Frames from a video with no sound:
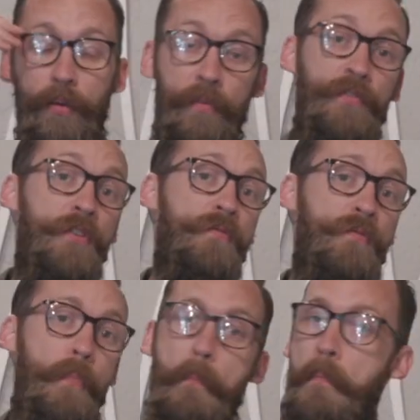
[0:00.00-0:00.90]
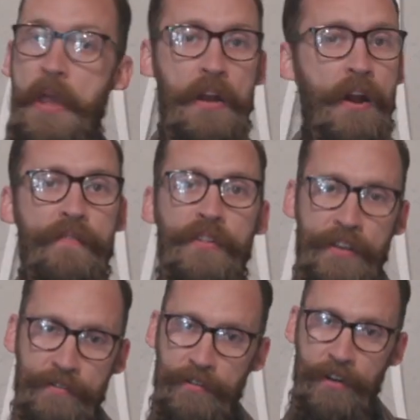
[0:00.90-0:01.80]
Some of you may not have a
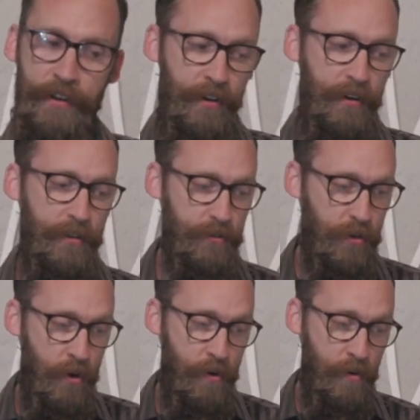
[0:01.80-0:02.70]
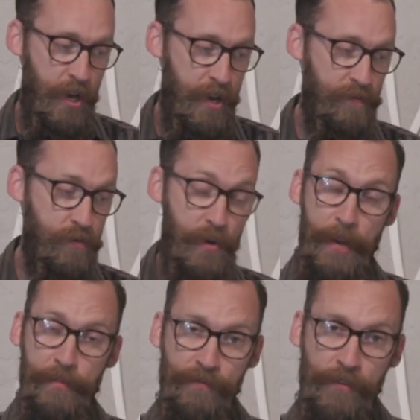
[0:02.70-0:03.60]
laser cutter. So if you
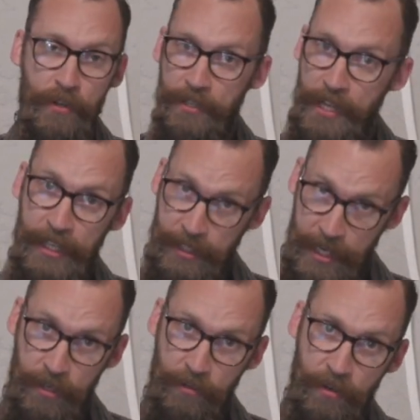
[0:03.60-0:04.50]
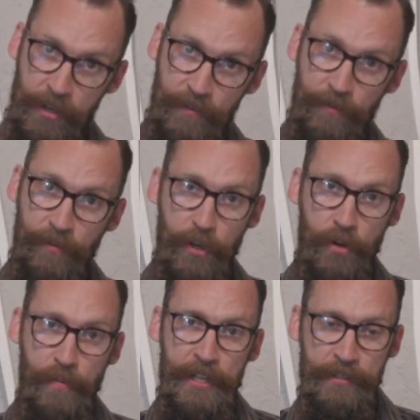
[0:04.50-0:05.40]
happen to fall into that category of
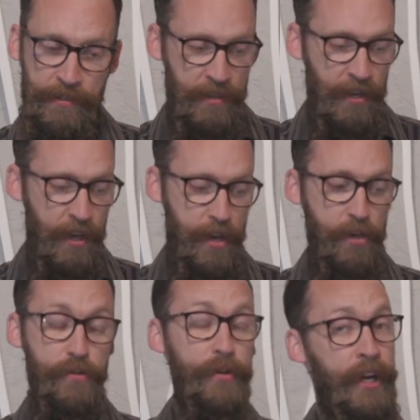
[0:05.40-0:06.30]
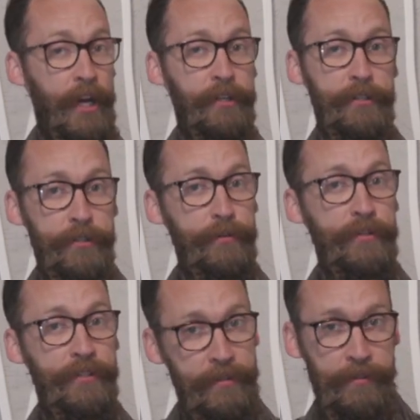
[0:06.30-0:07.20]
humans, you can actually
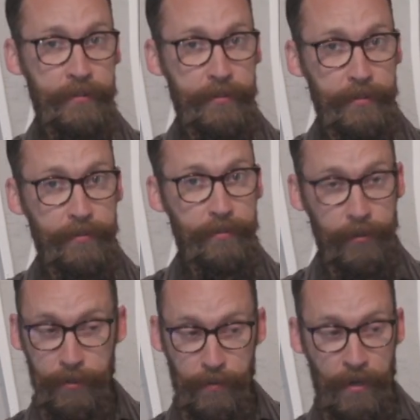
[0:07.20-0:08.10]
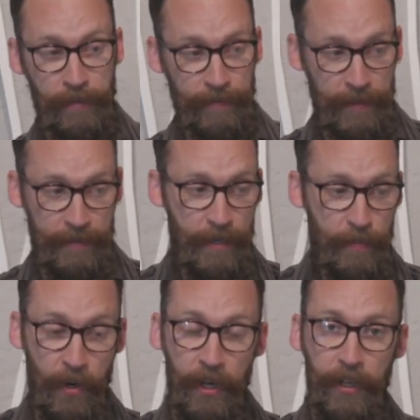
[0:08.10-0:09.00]
use scissors to do all of this
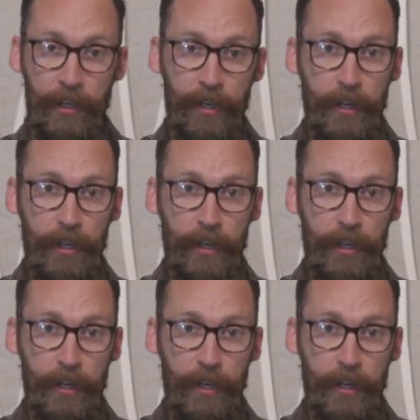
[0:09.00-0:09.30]
same work.